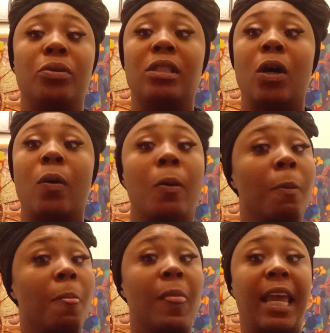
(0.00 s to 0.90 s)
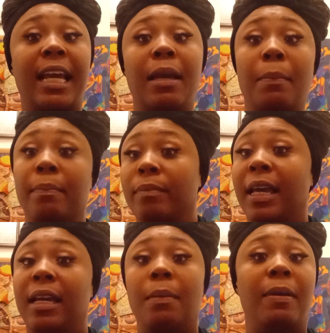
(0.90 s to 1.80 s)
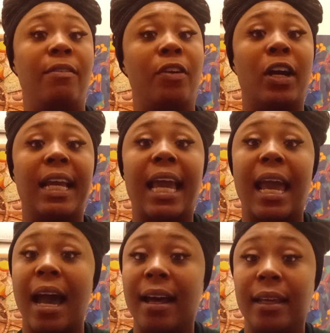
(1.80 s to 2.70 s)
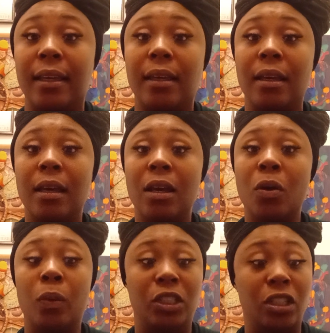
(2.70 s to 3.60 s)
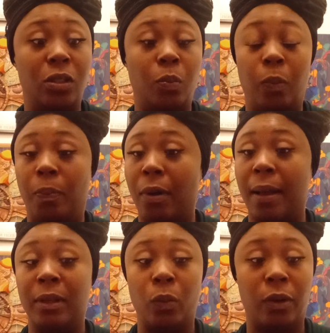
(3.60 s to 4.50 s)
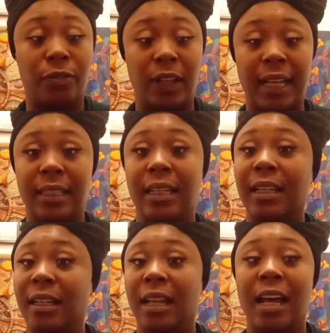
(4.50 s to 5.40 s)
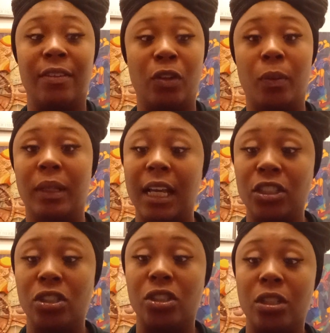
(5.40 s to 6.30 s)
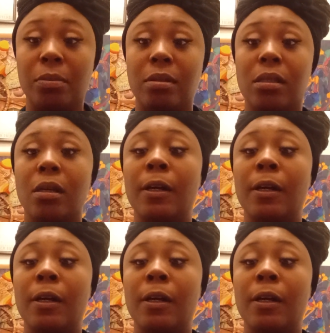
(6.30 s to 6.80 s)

So it can be very chaotic, which is probably reflected in a lot of your relationships.